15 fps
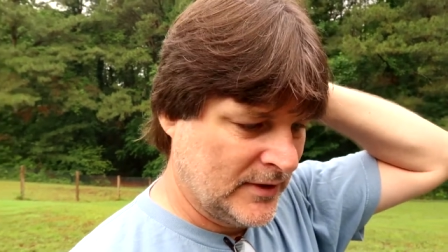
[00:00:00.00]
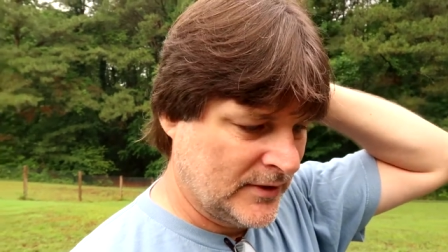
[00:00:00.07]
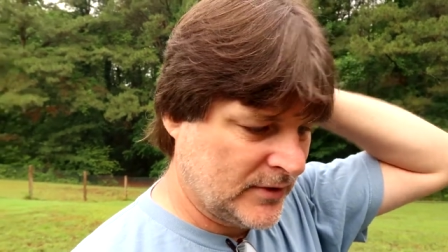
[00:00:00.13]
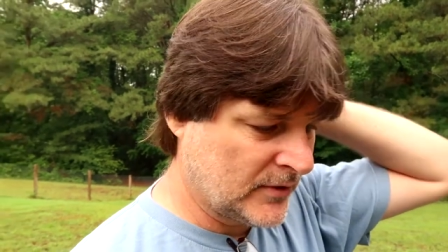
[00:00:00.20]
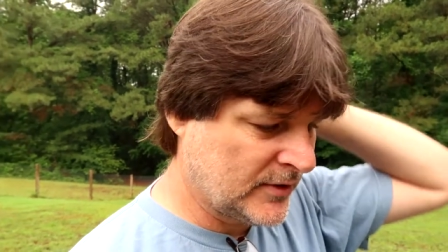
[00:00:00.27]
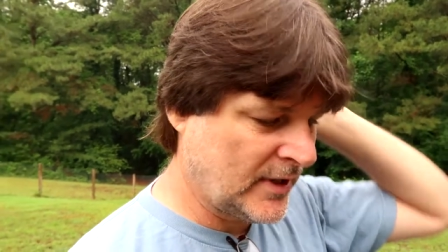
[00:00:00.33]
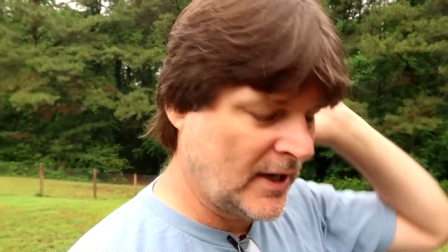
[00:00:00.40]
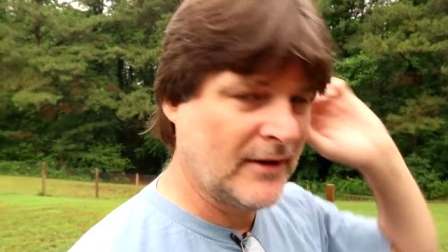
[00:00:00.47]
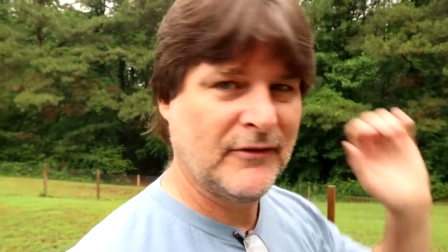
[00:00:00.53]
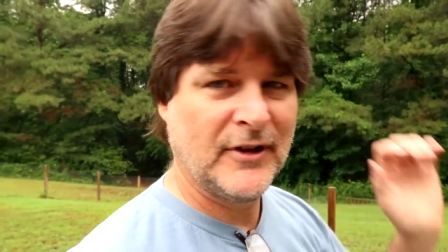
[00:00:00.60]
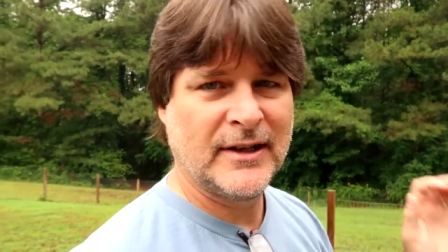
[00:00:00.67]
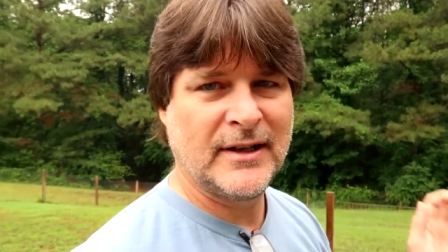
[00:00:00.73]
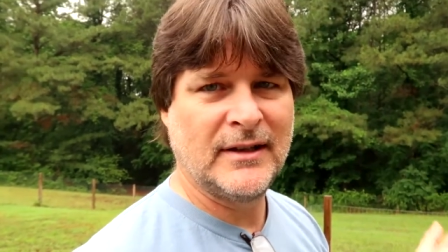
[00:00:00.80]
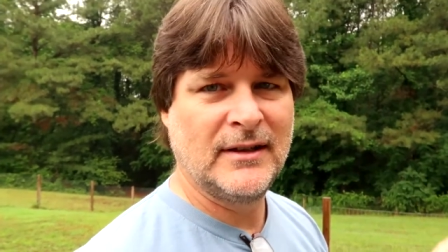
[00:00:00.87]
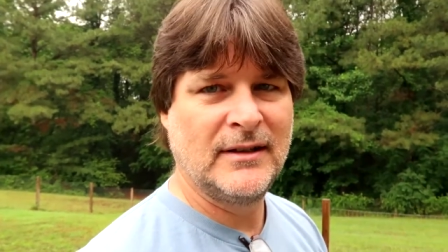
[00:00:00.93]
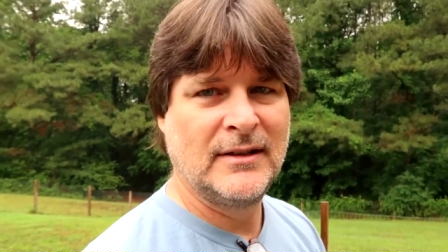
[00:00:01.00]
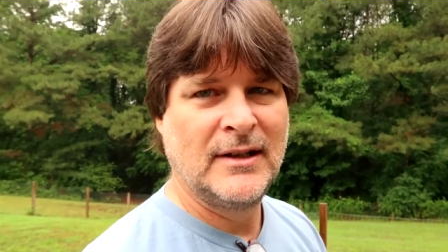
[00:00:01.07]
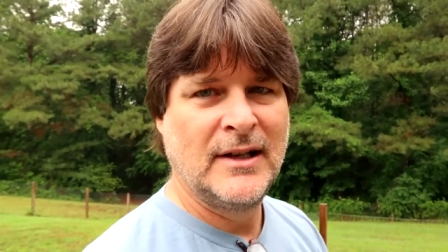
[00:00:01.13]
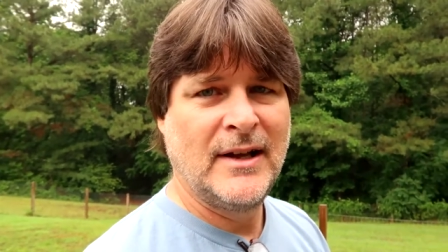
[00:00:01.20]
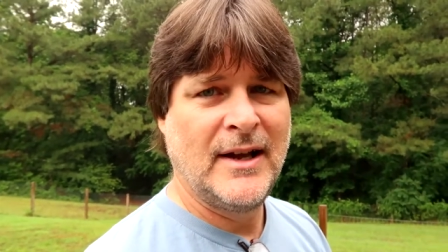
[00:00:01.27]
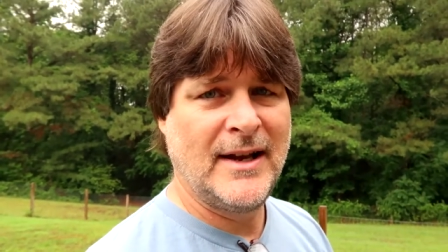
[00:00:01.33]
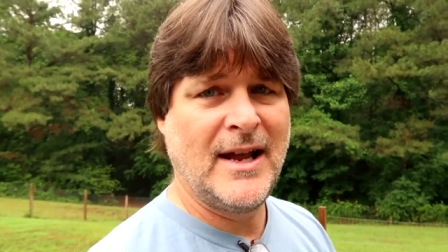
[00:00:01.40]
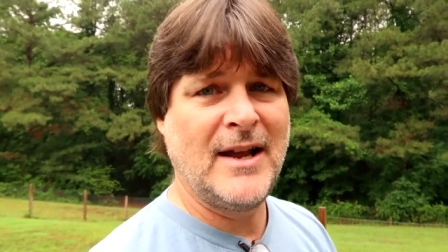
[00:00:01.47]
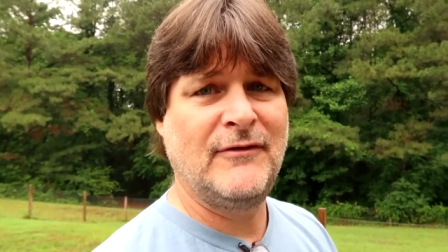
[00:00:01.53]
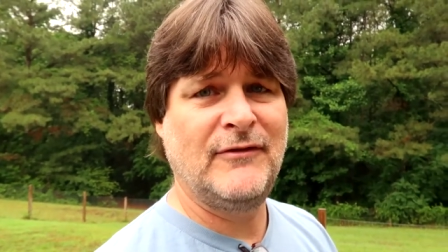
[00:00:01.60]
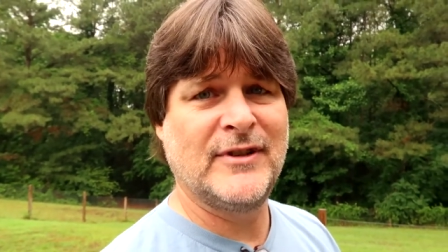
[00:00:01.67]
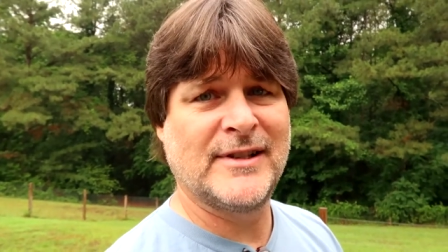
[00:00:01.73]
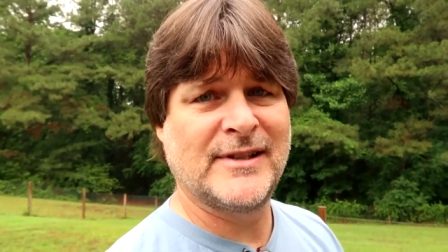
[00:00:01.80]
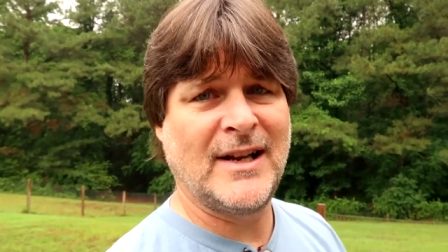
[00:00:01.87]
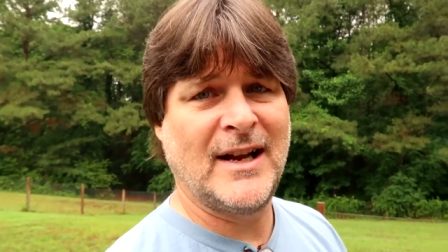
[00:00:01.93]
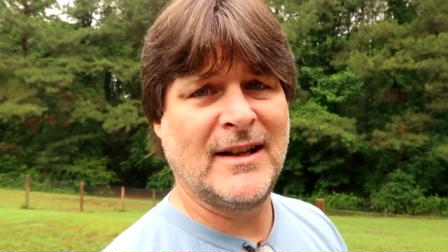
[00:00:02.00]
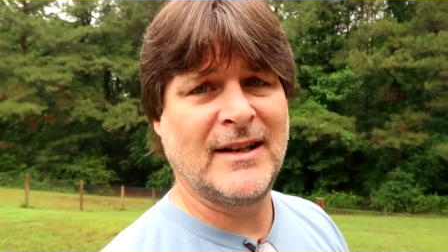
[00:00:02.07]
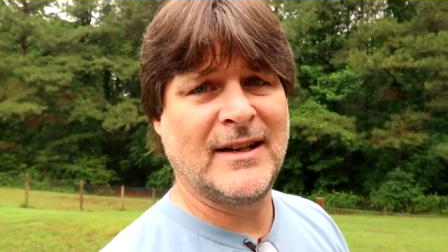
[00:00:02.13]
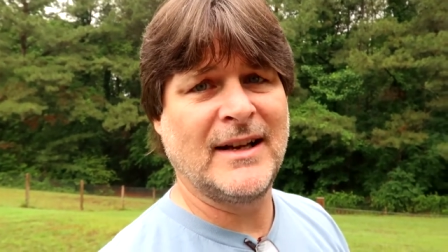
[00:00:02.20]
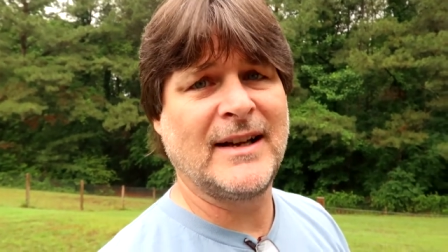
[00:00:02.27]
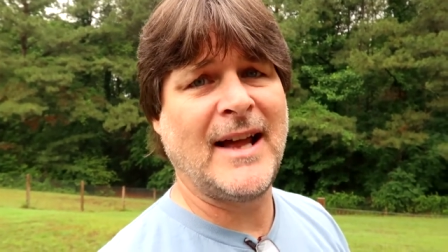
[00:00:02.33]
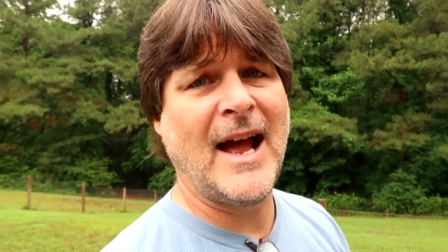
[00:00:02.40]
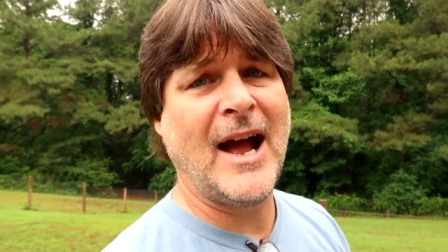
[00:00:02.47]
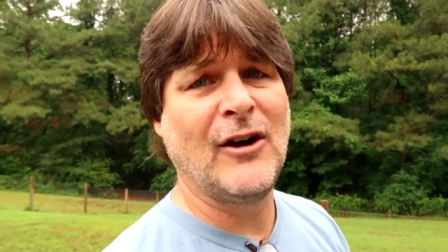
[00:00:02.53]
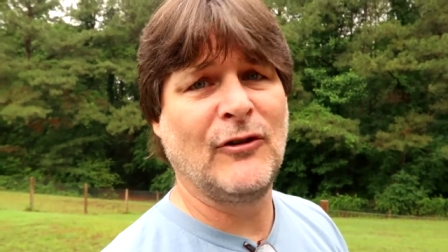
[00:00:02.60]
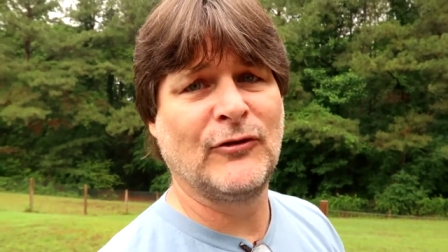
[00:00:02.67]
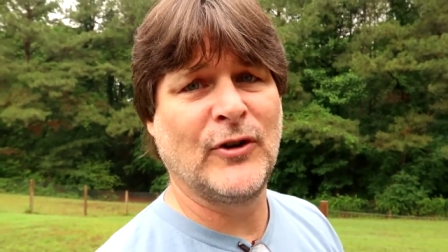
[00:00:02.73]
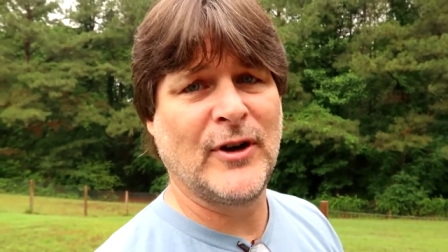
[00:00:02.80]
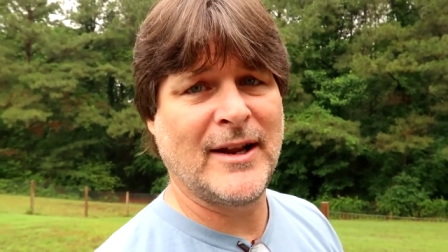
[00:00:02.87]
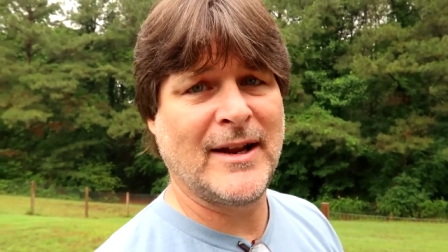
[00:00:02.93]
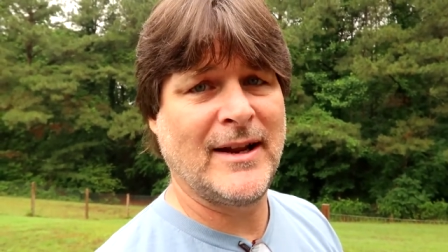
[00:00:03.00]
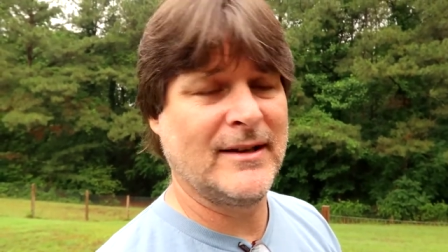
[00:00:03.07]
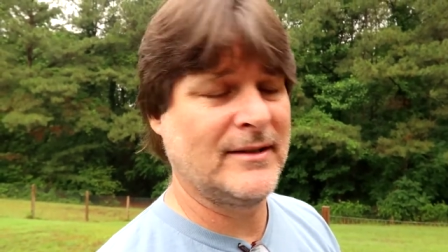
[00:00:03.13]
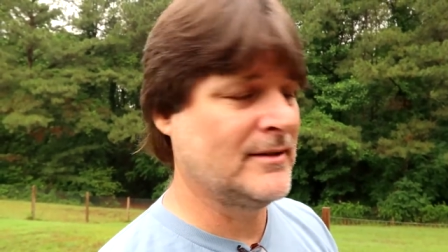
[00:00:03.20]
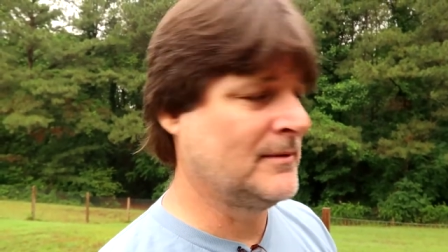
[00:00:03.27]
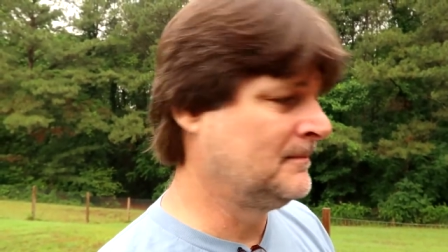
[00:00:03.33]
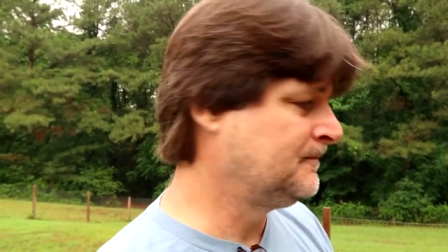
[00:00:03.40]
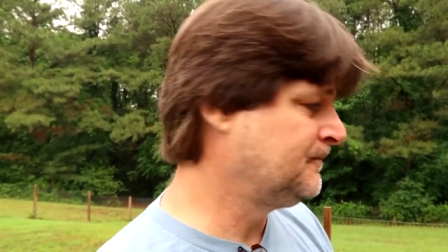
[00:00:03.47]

so it's kind of like a an aphid is kind of like a cow for an ant